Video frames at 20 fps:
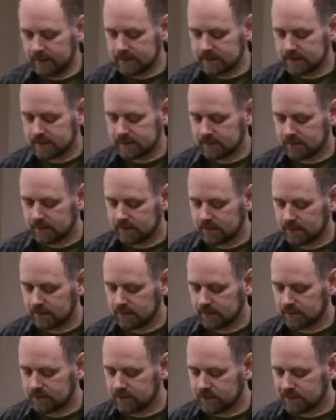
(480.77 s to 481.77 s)
it's
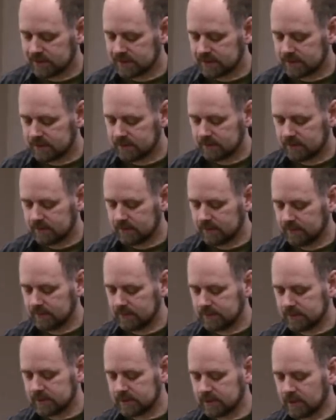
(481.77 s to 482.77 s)
just
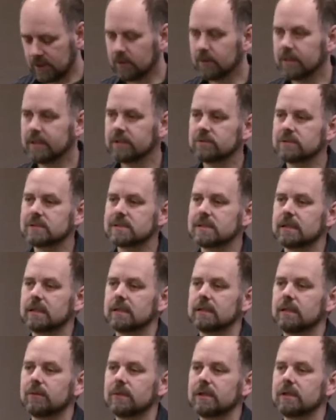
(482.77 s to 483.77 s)
so
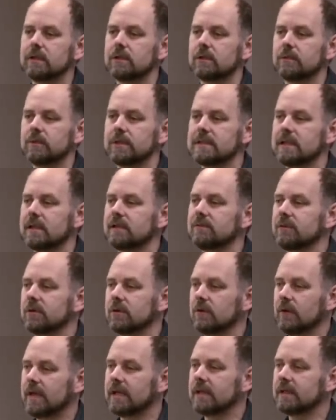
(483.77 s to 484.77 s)
interesting that we take for
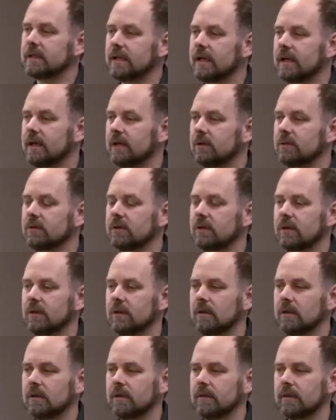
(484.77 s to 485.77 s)
granted now
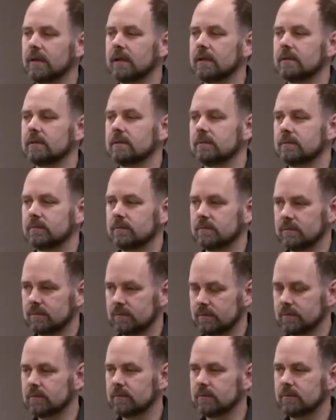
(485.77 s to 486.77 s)
that,
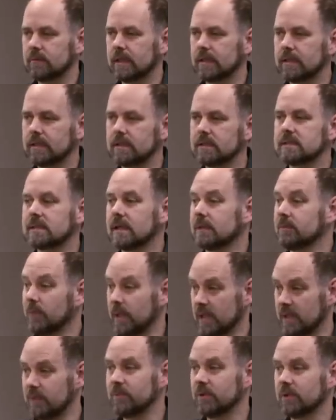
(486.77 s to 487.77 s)
at least on
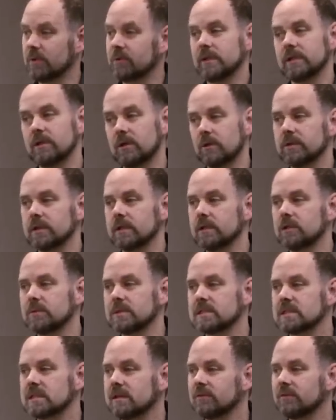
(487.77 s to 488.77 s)
paper, we know that
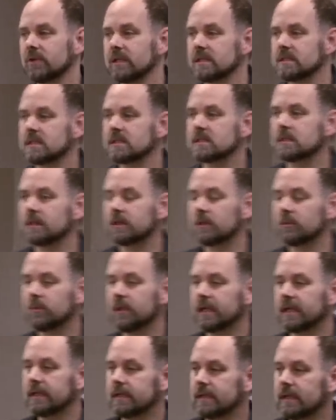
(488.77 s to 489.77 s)
human slavery exists on our
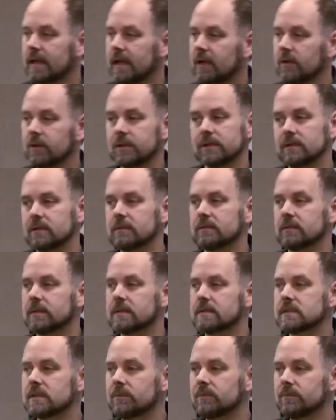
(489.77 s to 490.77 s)
planet now
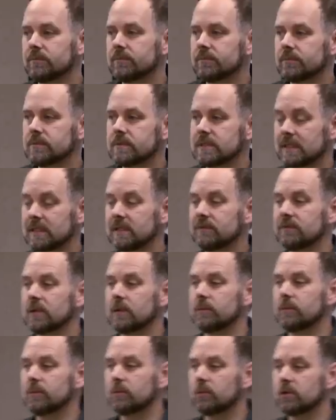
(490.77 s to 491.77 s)
in some
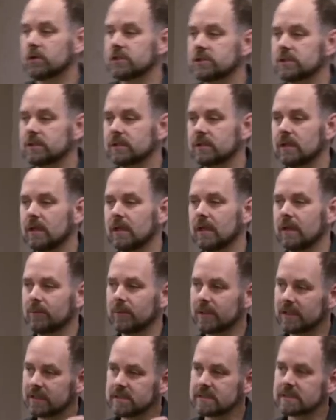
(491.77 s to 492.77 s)
significant proportion,
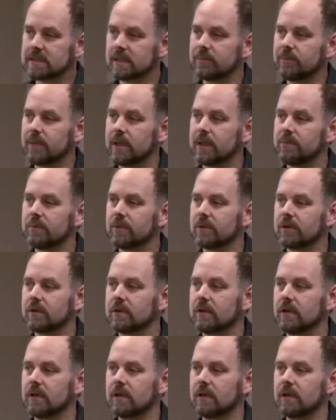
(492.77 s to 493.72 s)
but at least on paper,